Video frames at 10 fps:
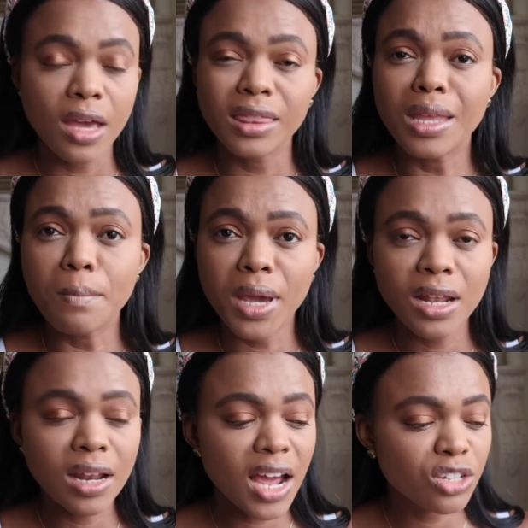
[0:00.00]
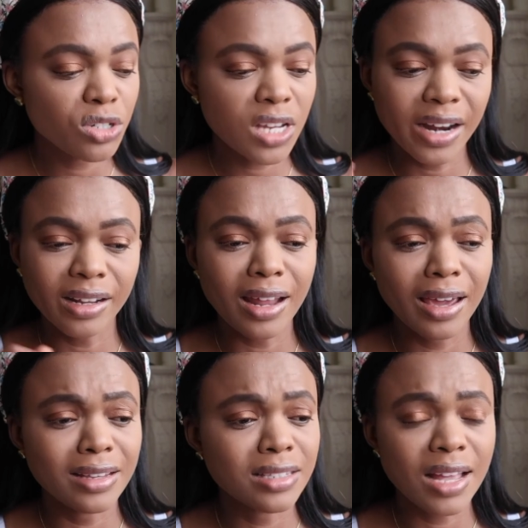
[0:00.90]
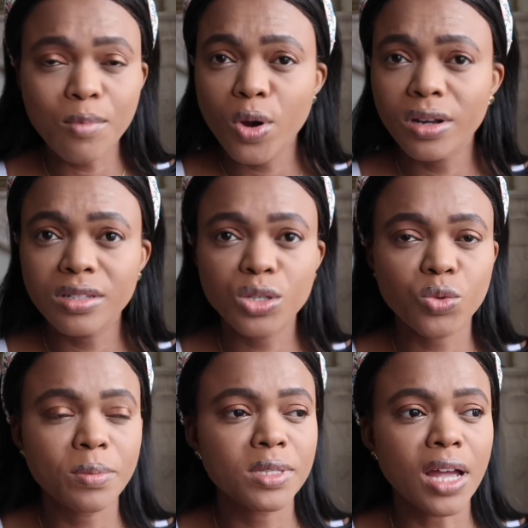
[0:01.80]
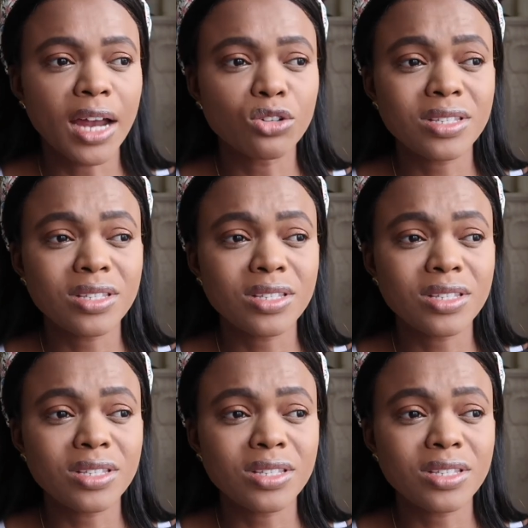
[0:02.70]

The minute I just kind of like stop going to this website,